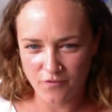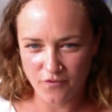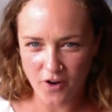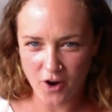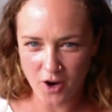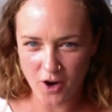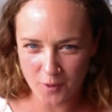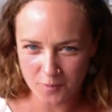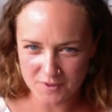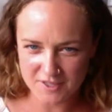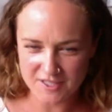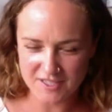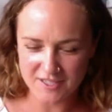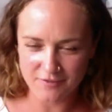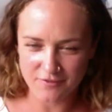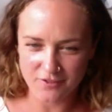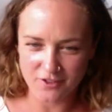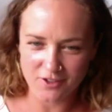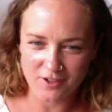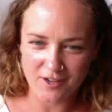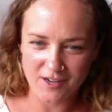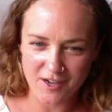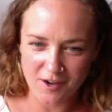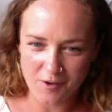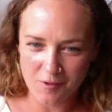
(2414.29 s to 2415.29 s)
farm
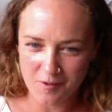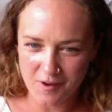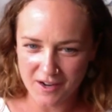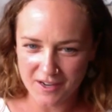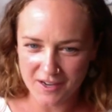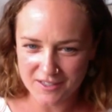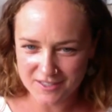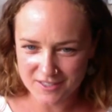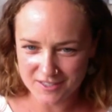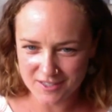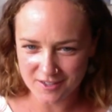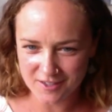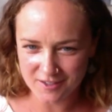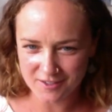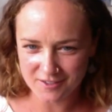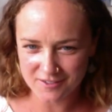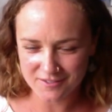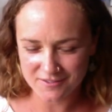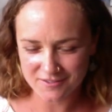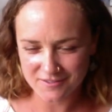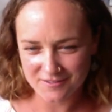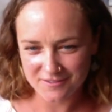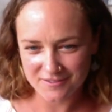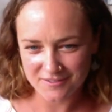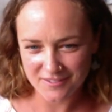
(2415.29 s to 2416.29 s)
seafood anyway so
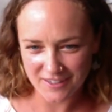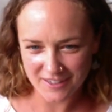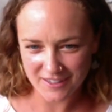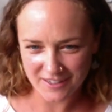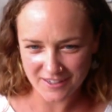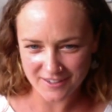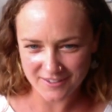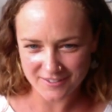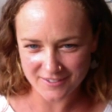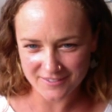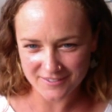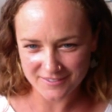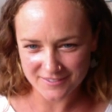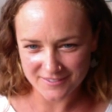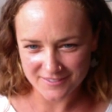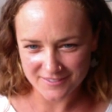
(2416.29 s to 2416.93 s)
you know